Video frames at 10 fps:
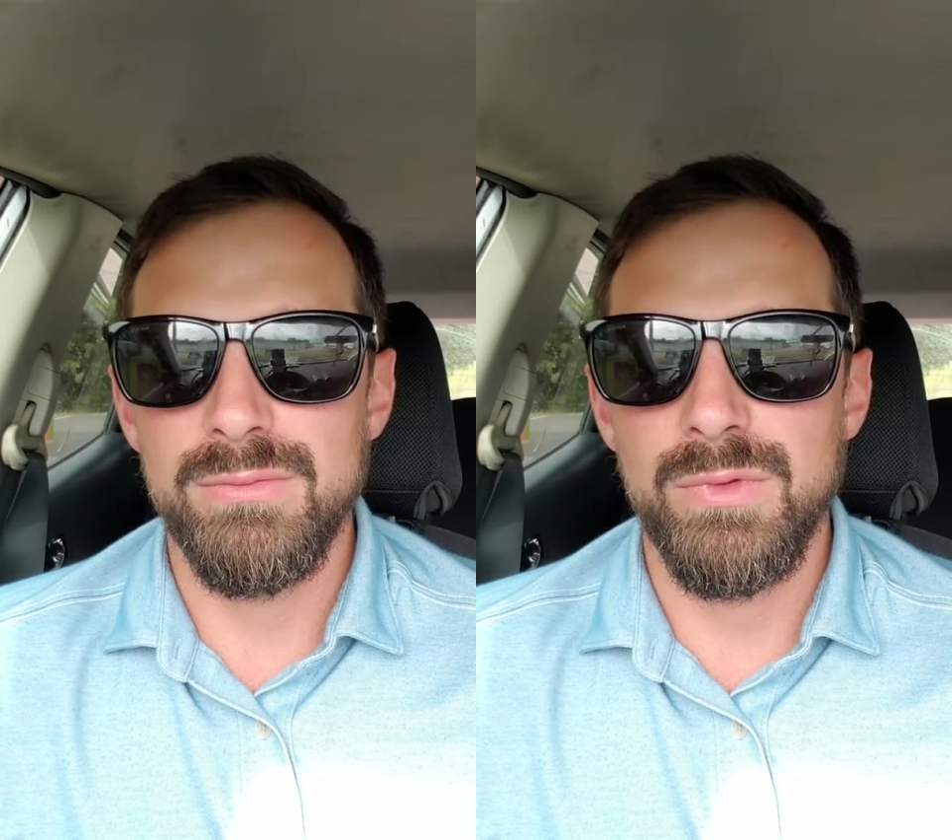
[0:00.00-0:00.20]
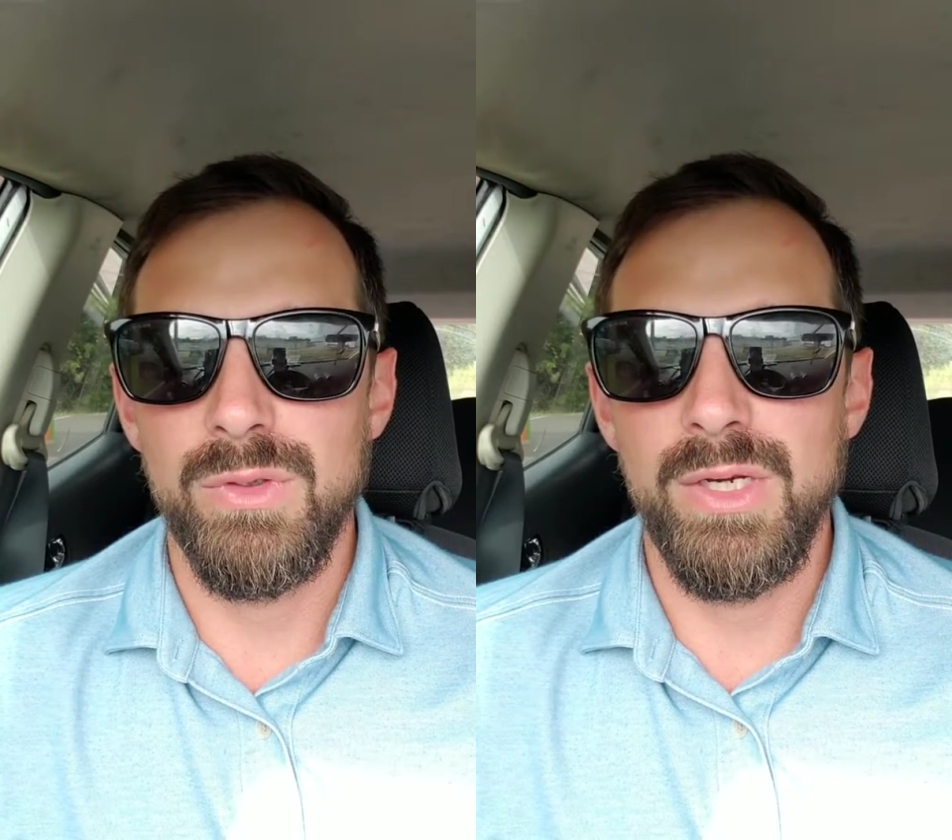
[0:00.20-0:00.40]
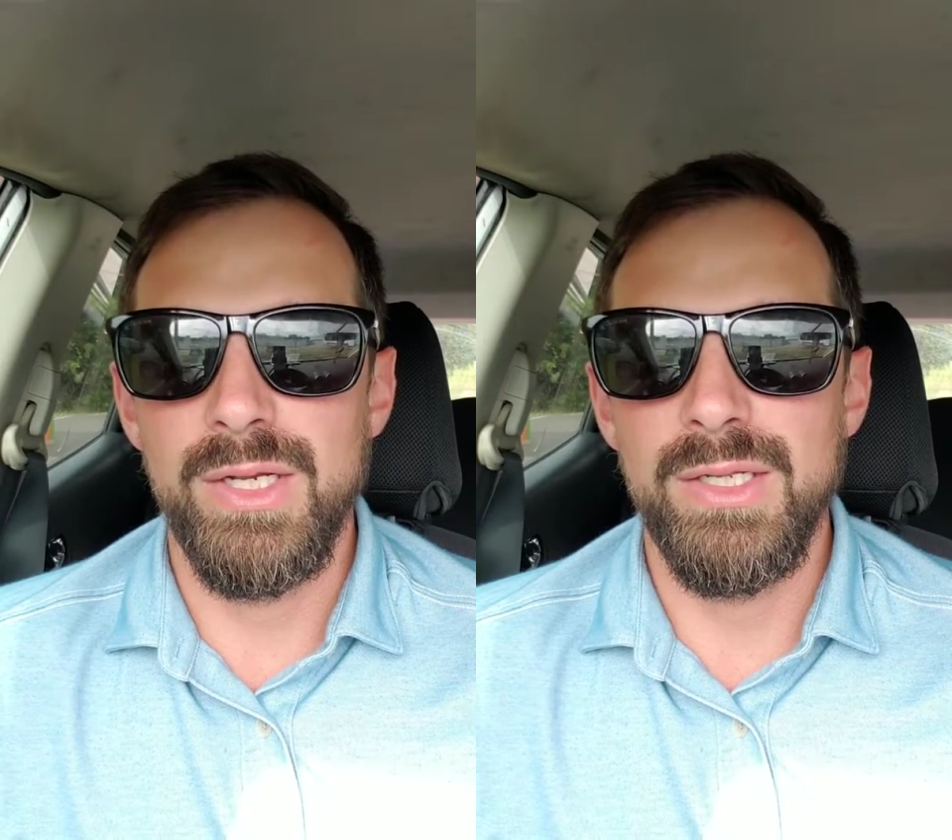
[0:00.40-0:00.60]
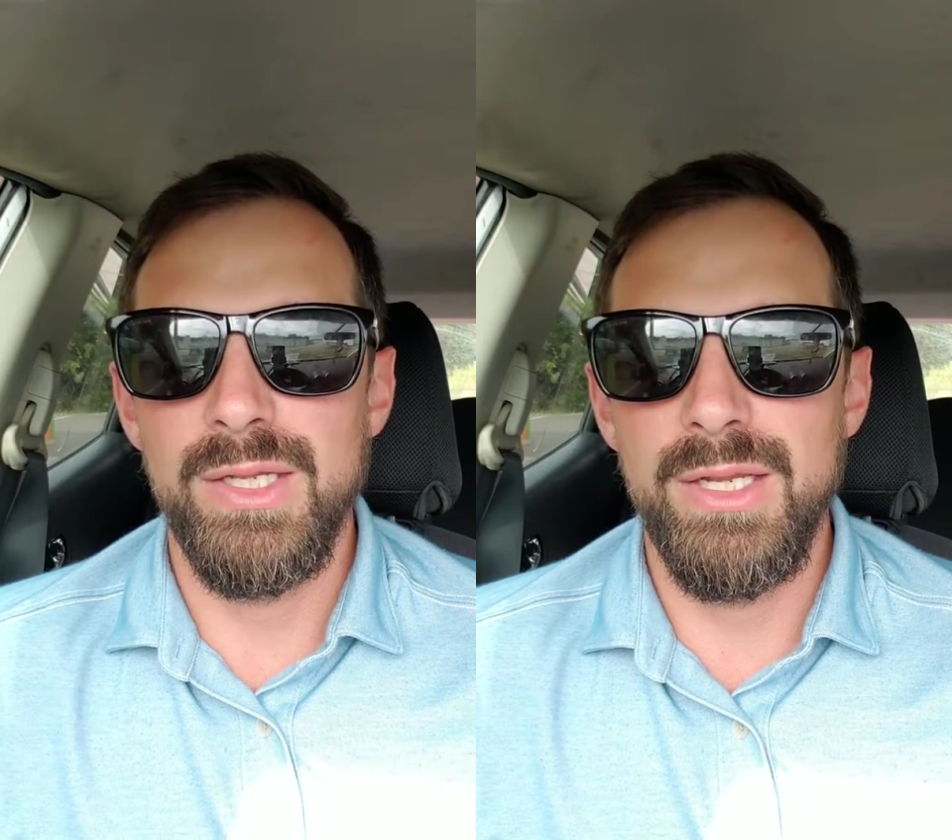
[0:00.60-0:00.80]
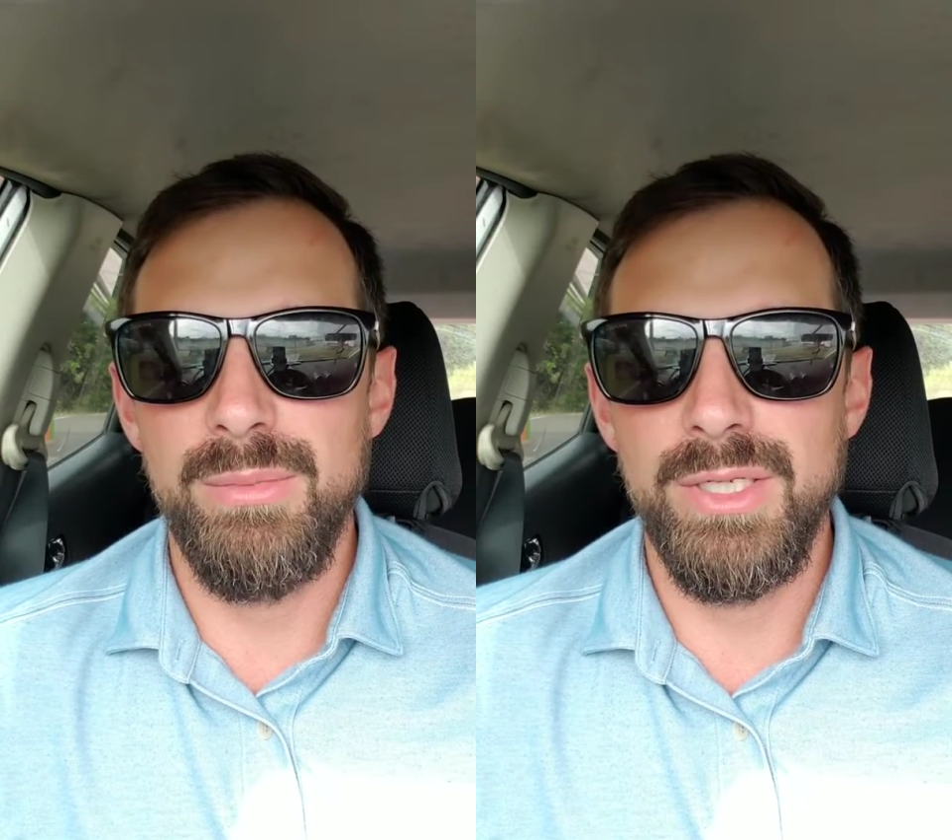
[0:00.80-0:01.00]
or in the
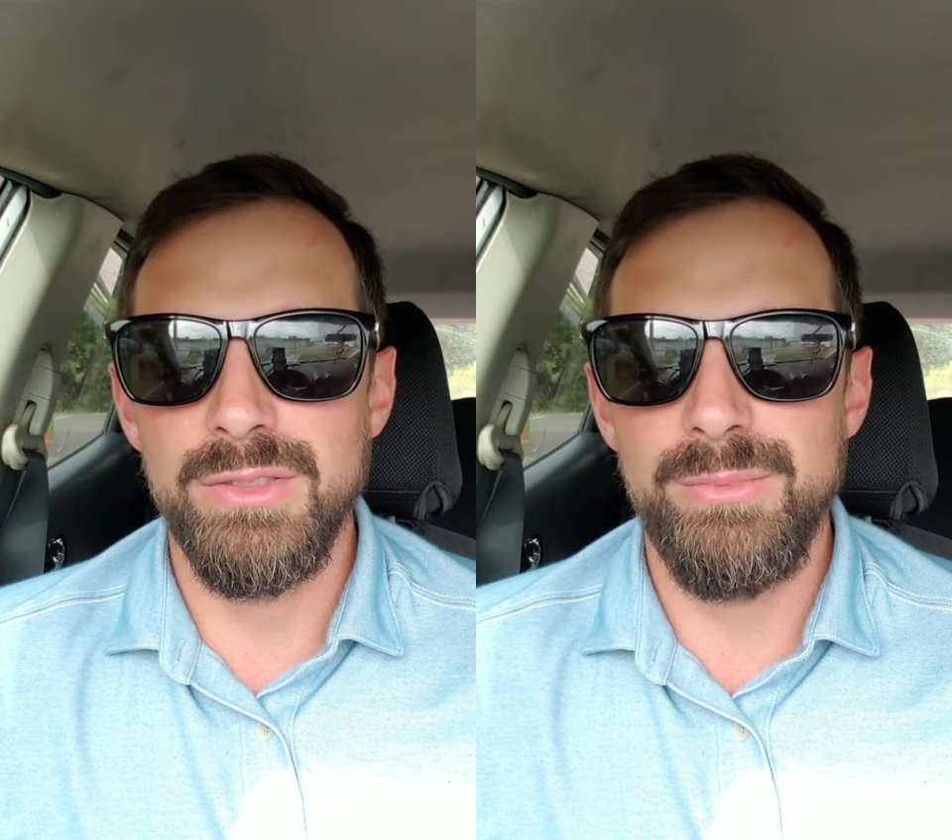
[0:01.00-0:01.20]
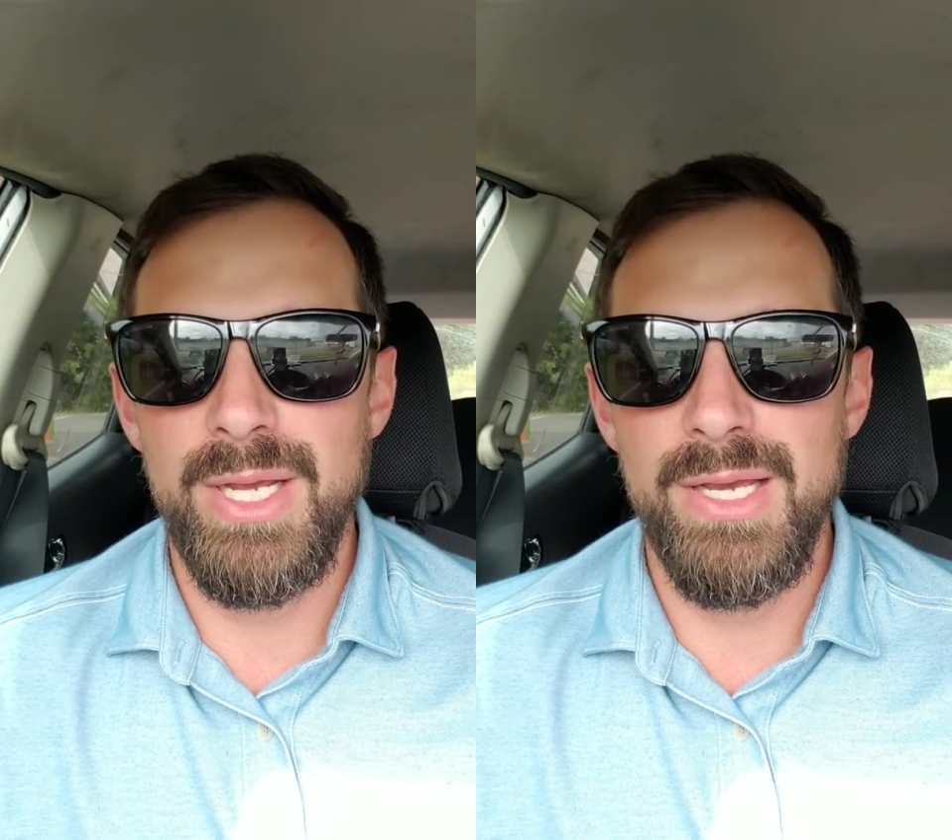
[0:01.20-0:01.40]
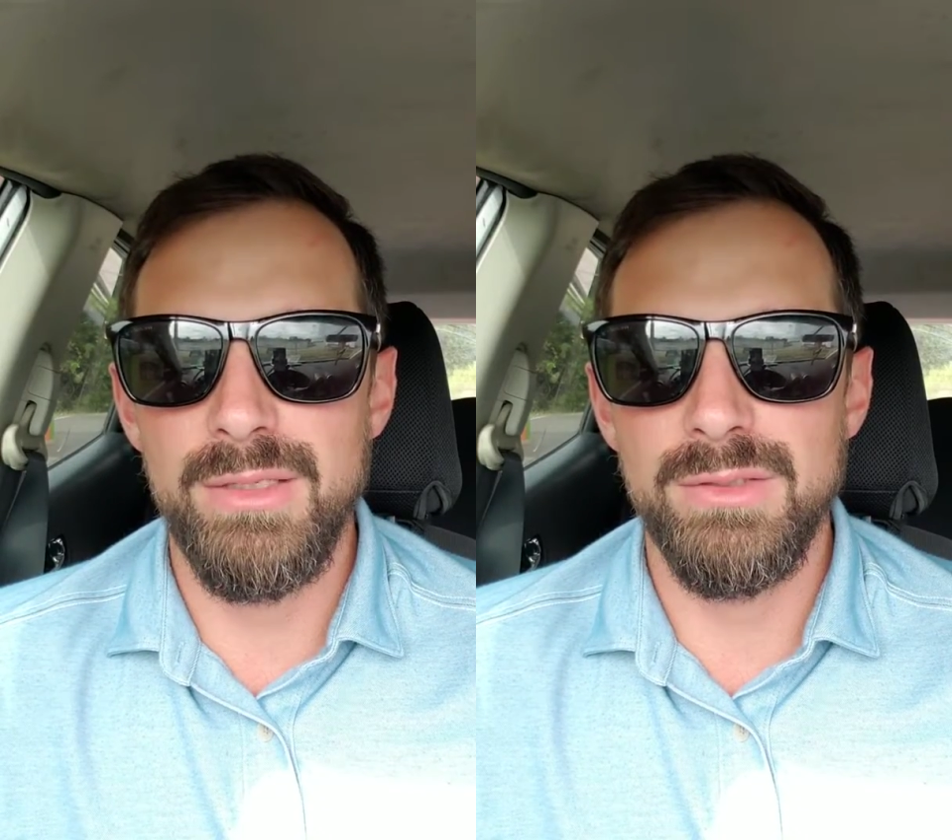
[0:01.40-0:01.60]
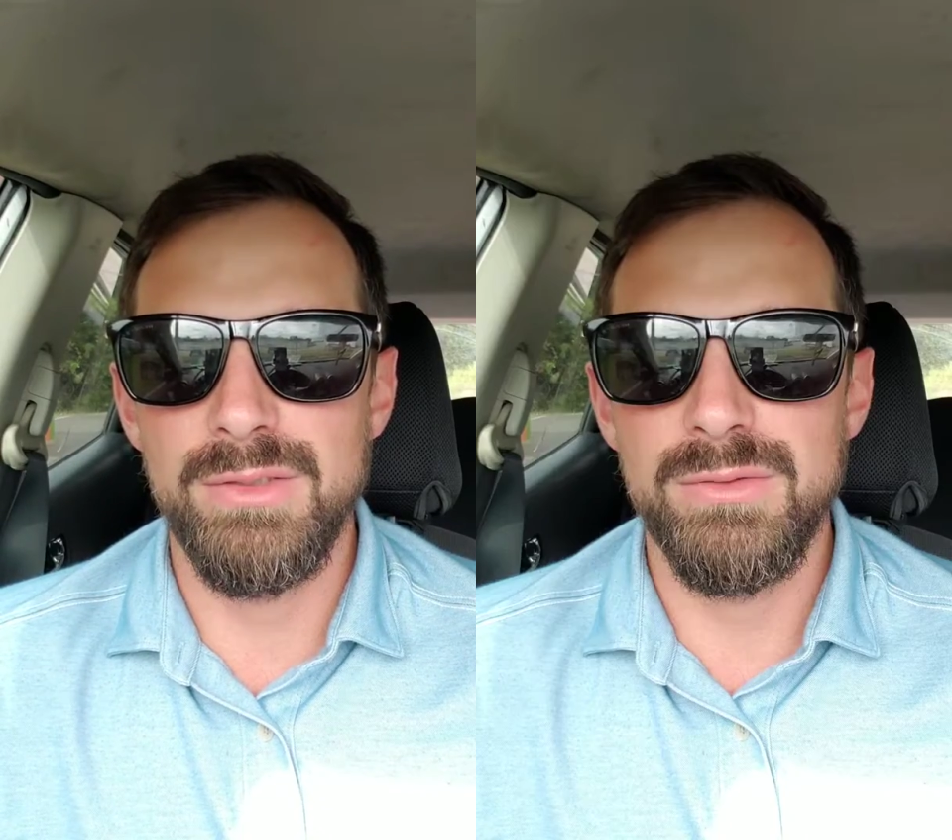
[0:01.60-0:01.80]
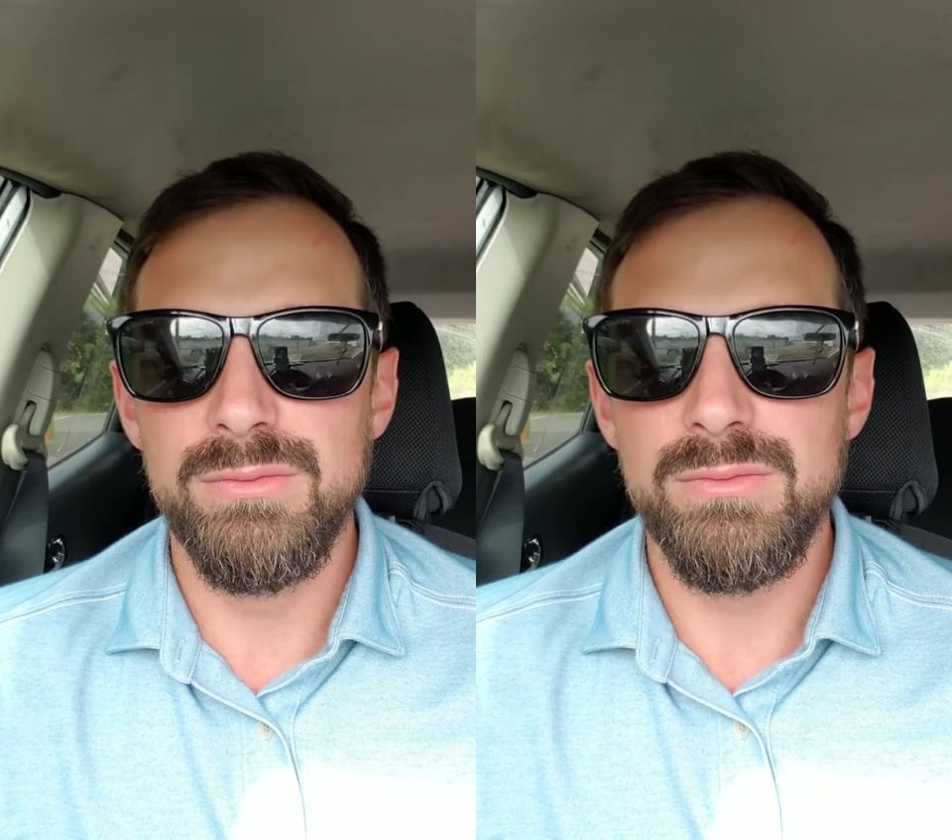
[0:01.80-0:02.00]
hip hinge patterns.